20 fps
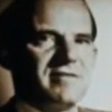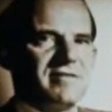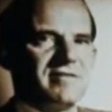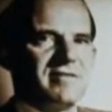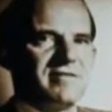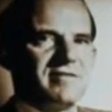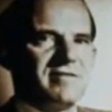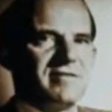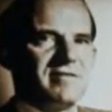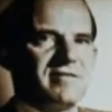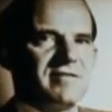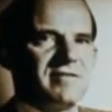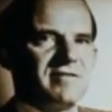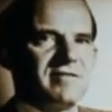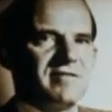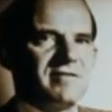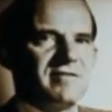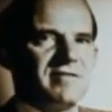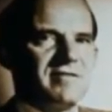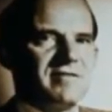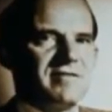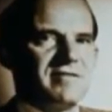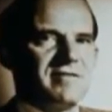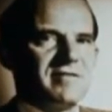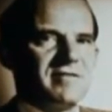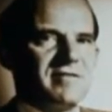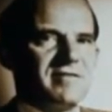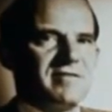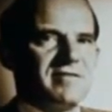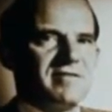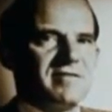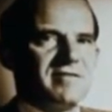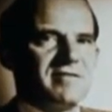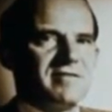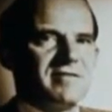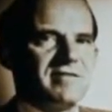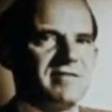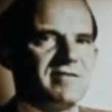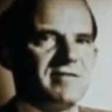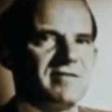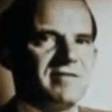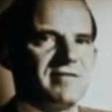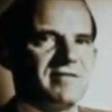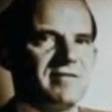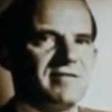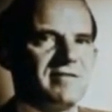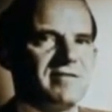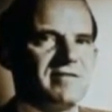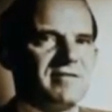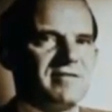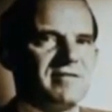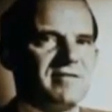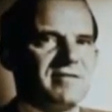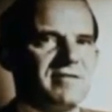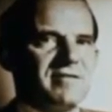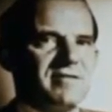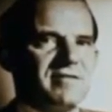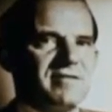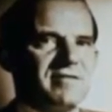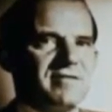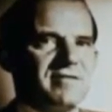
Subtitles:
[no speech]